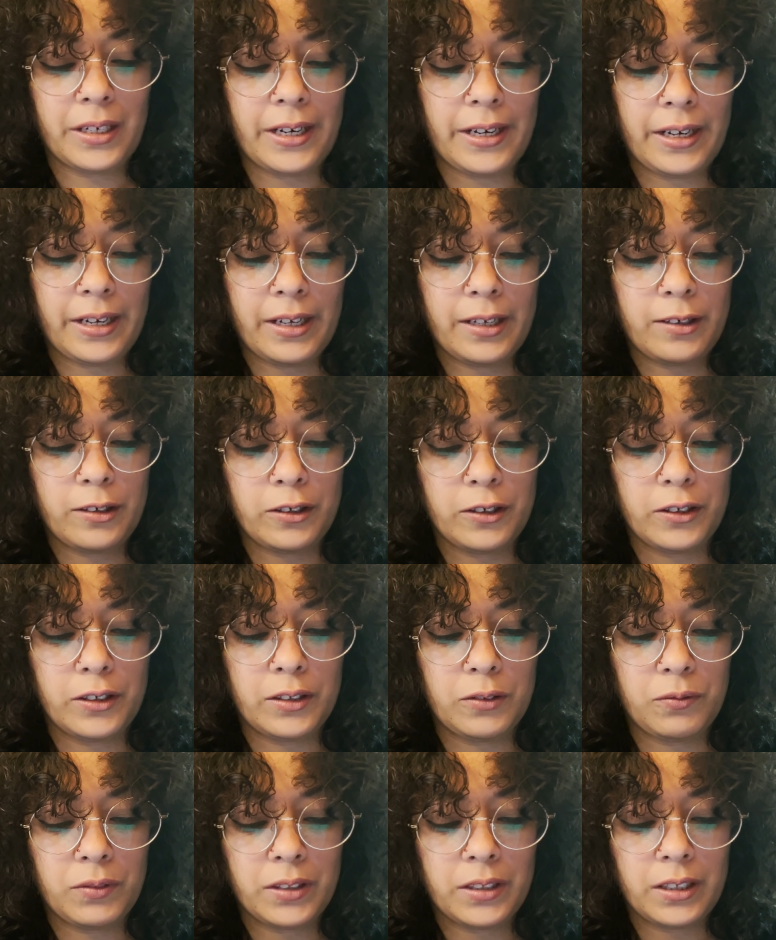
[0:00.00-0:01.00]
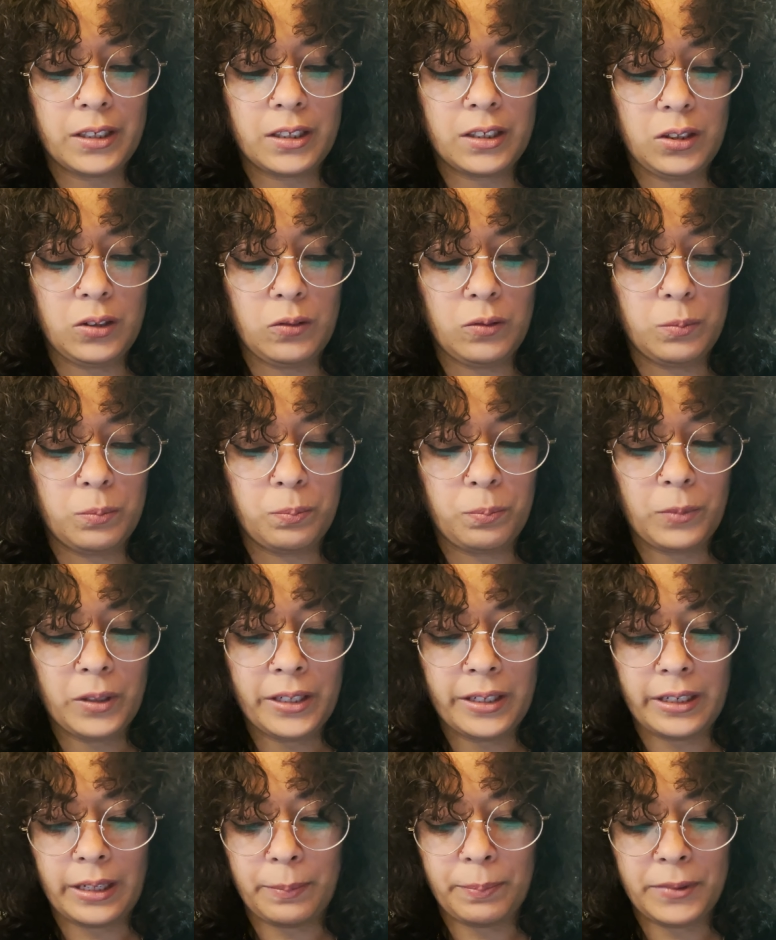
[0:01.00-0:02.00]
I had her, and it was like you
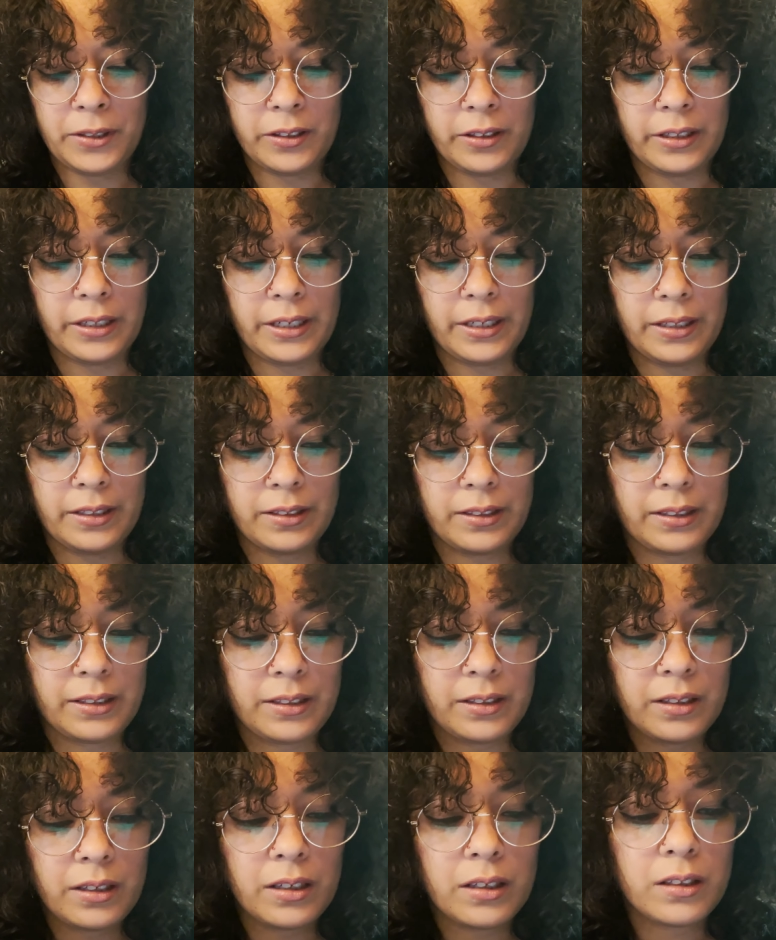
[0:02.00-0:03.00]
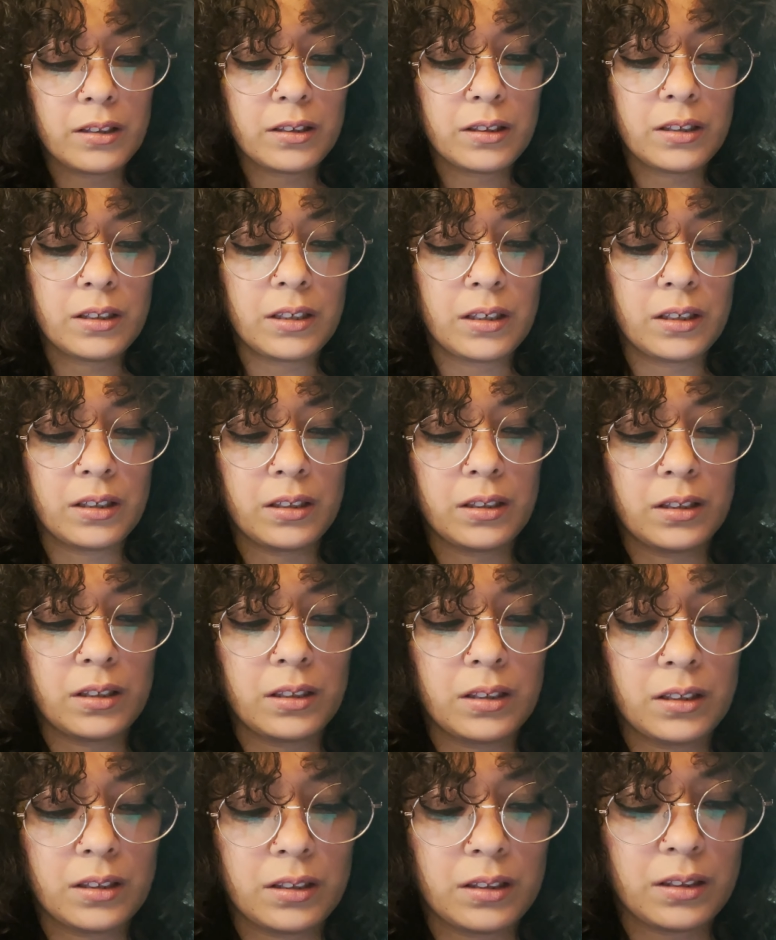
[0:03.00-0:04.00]
clapped her hands together,
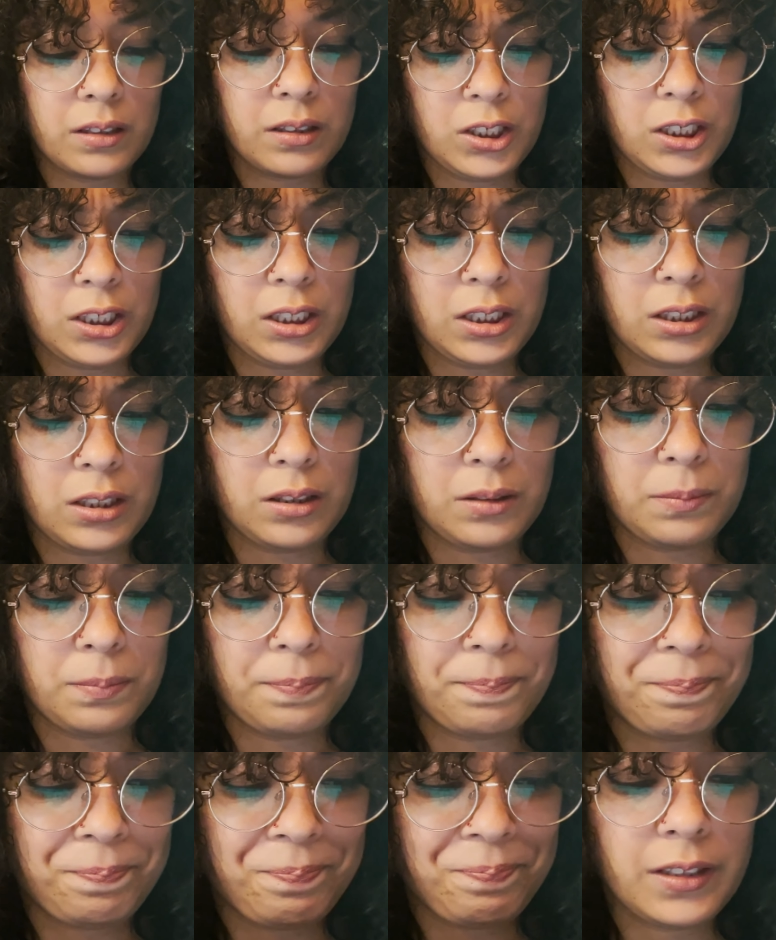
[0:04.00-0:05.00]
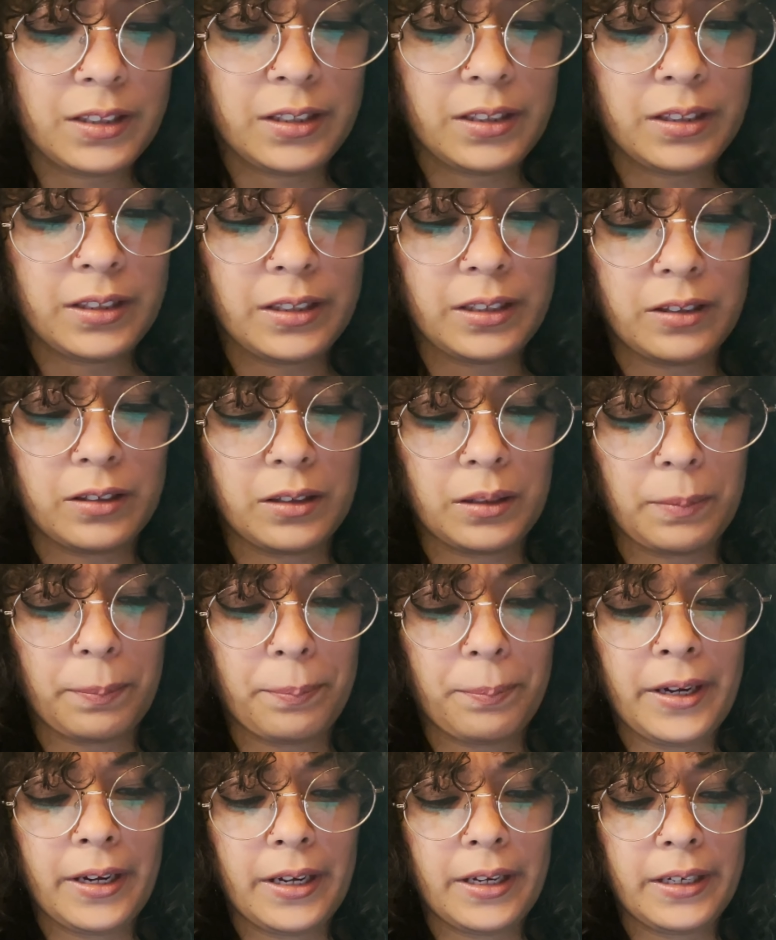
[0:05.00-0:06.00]
and she, sung
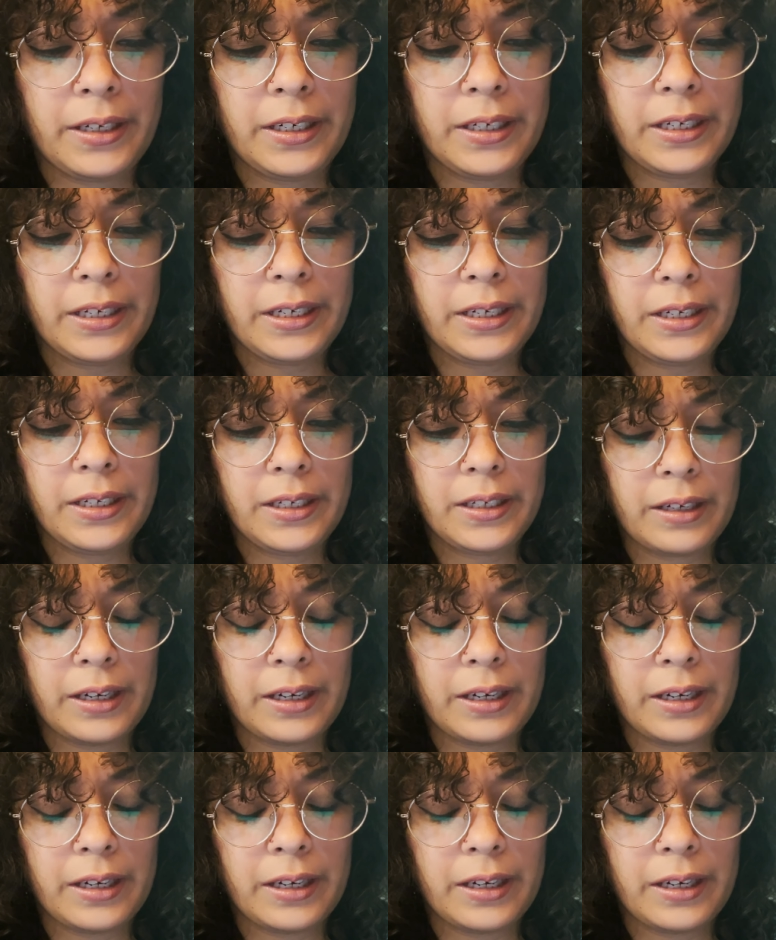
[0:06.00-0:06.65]
patty cake.